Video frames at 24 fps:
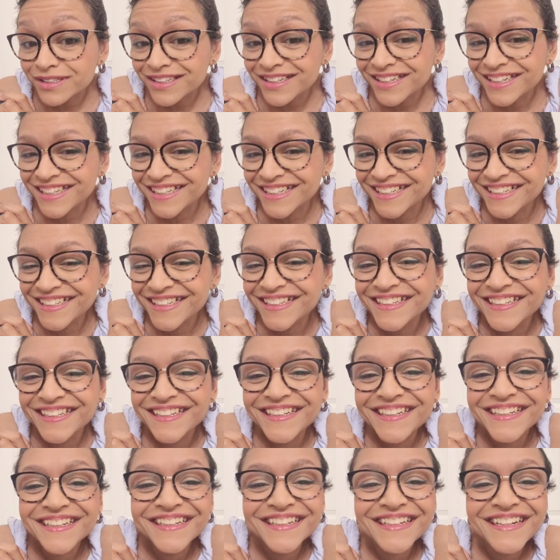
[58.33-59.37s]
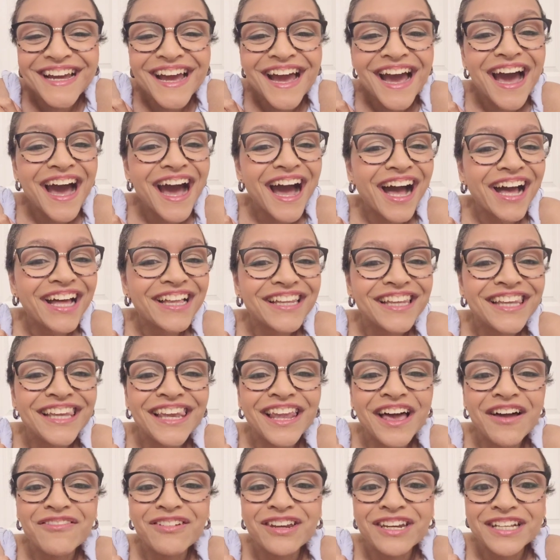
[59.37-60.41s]
I
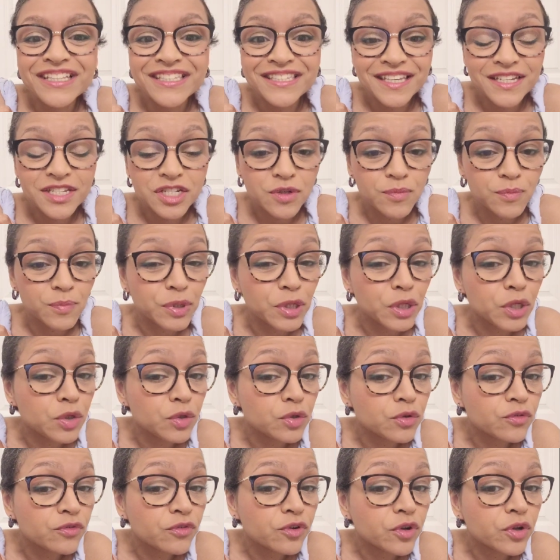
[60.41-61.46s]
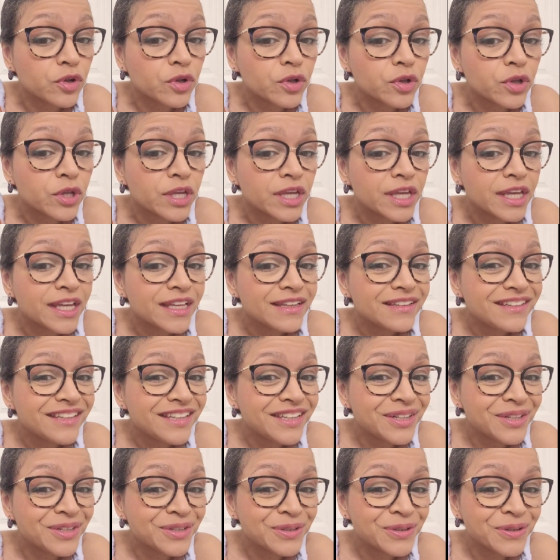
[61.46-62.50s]
love it. It's such a beautiful
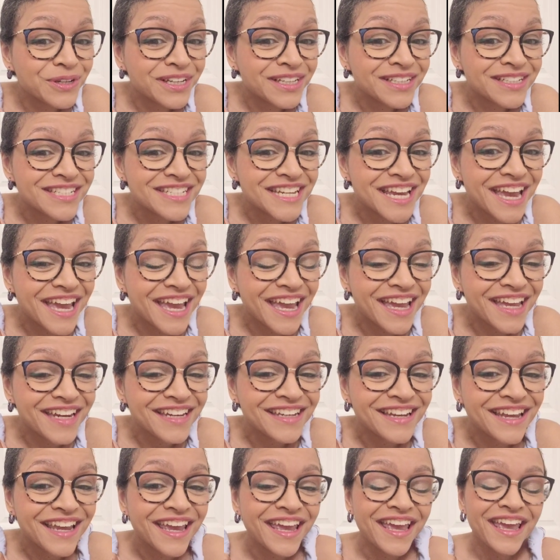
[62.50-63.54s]
teal green shade.